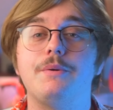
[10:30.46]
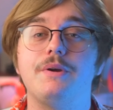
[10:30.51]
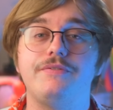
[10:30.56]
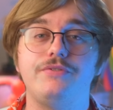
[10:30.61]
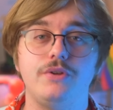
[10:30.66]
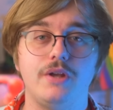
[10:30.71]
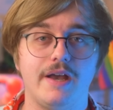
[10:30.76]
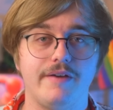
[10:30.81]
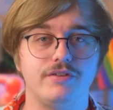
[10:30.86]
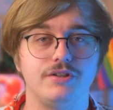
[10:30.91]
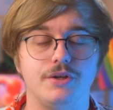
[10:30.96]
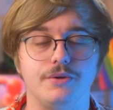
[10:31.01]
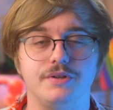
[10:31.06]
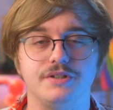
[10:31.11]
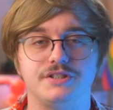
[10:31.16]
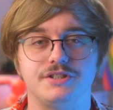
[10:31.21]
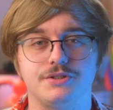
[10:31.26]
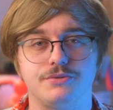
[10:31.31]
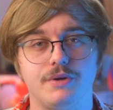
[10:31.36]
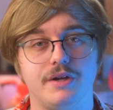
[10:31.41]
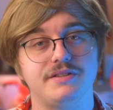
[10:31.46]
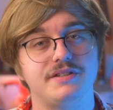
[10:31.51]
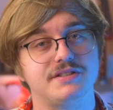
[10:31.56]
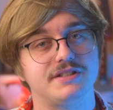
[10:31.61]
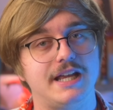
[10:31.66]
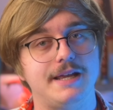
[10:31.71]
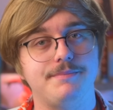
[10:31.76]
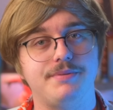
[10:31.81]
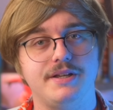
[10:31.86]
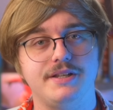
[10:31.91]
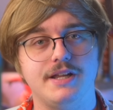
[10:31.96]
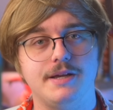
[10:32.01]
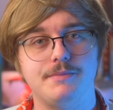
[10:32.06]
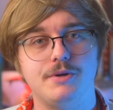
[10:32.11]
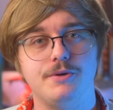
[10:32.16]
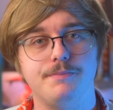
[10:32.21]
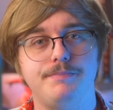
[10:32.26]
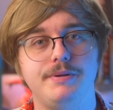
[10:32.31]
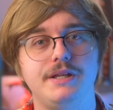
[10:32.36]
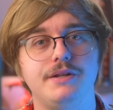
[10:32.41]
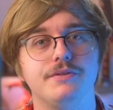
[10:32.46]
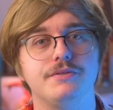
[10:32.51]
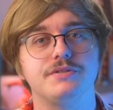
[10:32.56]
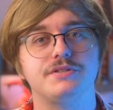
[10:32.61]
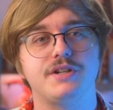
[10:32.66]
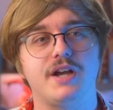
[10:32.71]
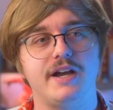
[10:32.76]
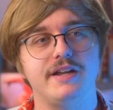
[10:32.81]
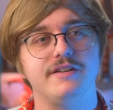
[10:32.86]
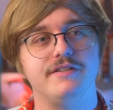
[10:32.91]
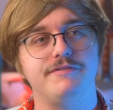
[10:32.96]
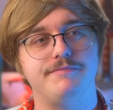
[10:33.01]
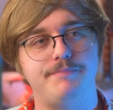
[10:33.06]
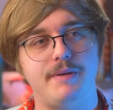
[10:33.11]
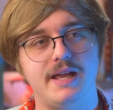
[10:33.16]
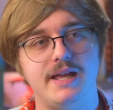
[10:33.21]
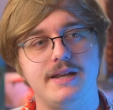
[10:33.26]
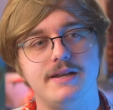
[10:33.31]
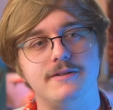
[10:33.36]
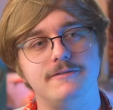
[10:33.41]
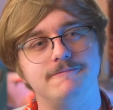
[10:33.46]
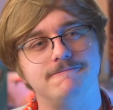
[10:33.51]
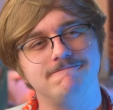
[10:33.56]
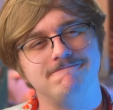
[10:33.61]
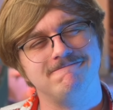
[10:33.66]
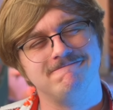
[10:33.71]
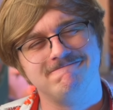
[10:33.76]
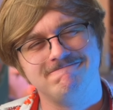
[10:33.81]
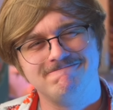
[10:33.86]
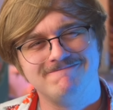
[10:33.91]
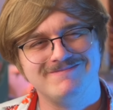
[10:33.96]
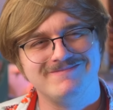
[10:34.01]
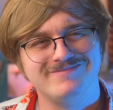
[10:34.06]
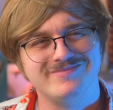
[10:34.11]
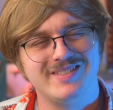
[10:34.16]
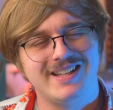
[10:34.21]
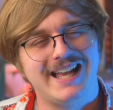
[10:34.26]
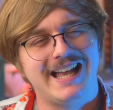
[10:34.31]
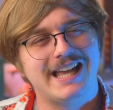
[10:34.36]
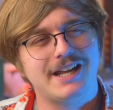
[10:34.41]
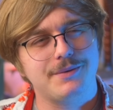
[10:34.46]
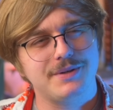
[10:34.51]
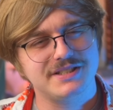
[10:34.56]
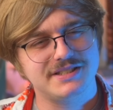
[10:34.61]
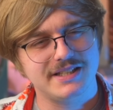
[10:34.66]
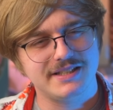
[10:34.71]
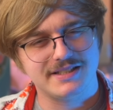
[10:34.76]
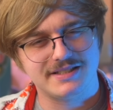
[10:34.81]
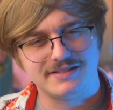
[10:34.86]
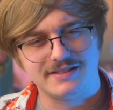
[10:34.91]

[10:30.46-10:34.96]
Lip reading: if you haven't noticed, throughout this gameplay demo, Peter's kind of been, how do I say this